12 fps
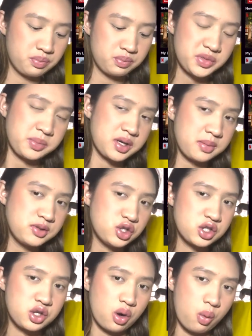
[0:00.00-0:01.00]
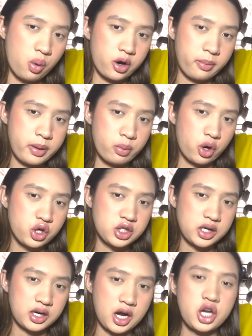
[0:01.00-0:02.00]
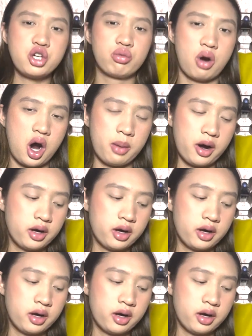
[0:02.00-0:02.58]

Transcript: sometimes just don't want to be watching a drama.